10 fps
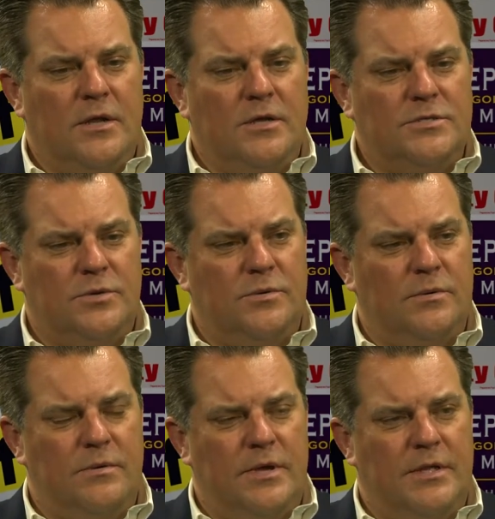
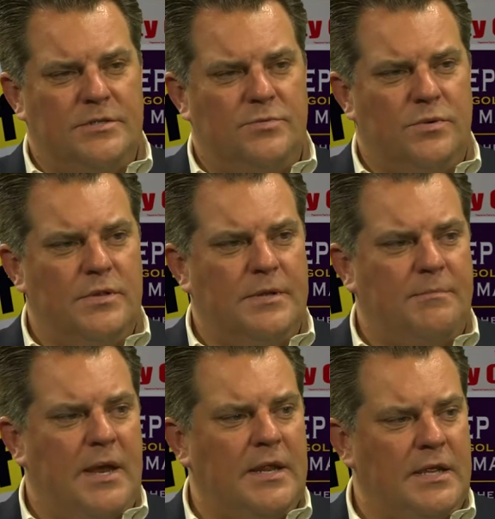so it's really
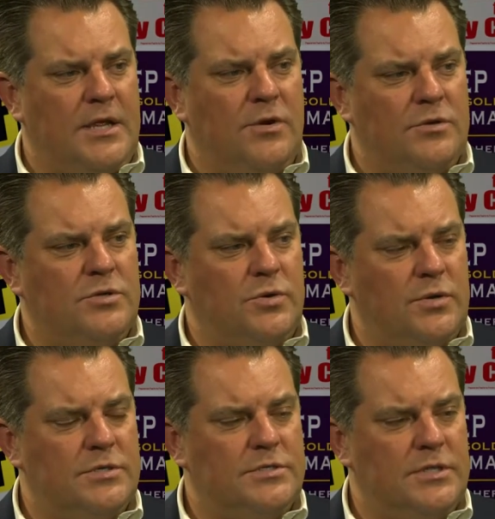kind of geared
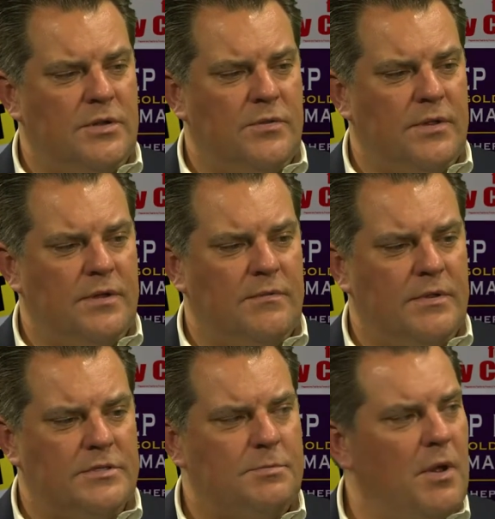towards you know the
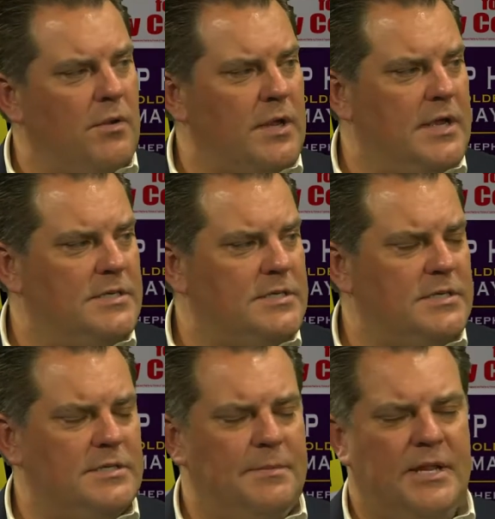the smaller kids because
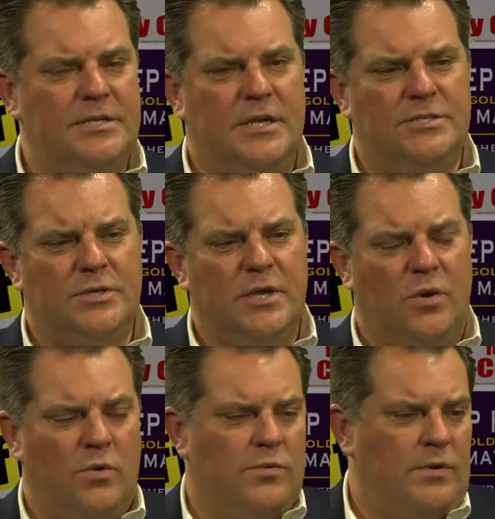okay. I mean as you get
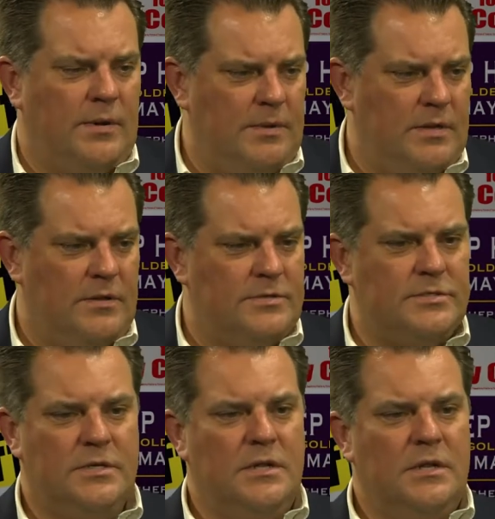older, I mean
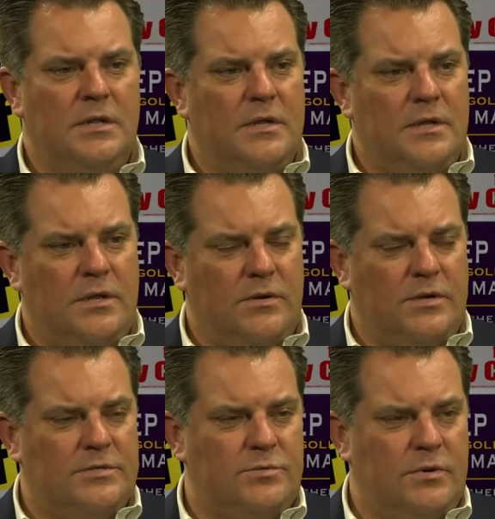there's you know
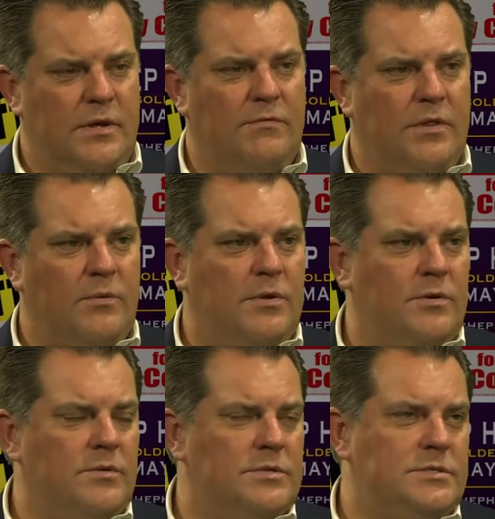because everything we
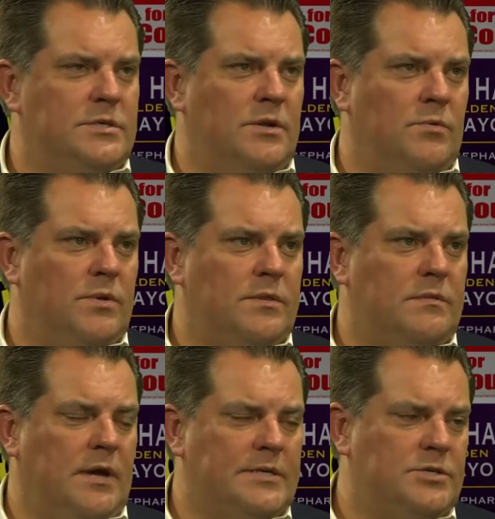do is you know with
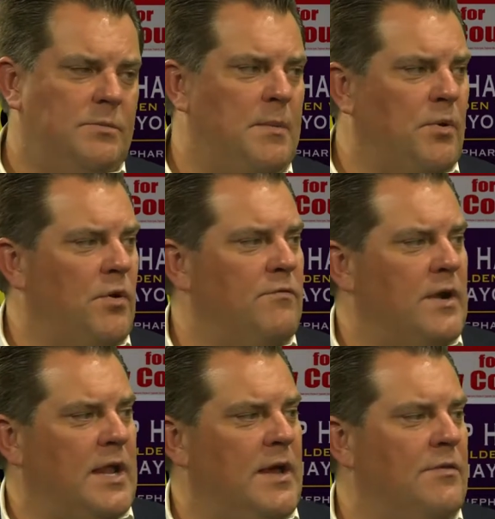Osseo Maple Grove are
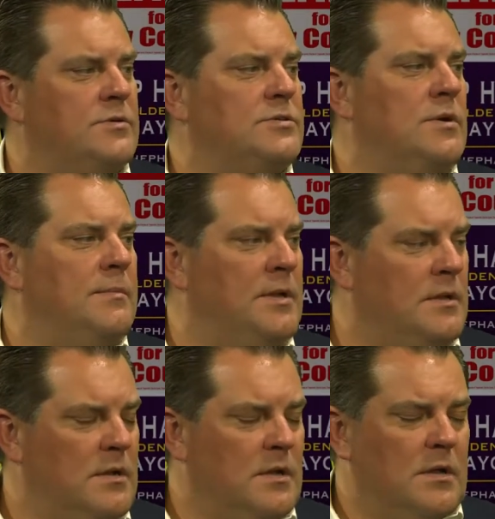together, so I okay.
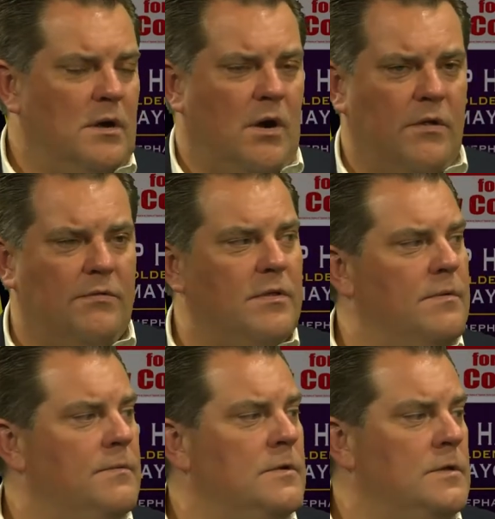mean, all oh, so the,
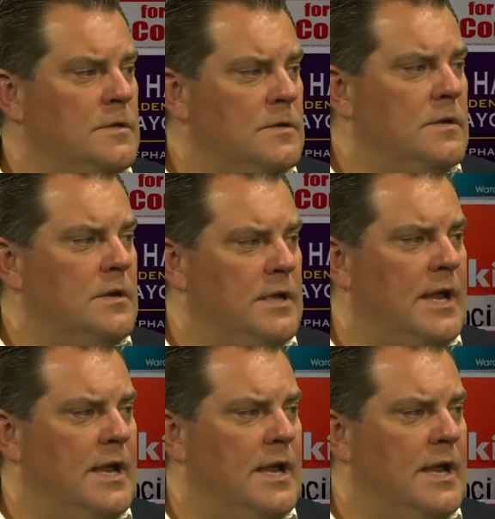all those activities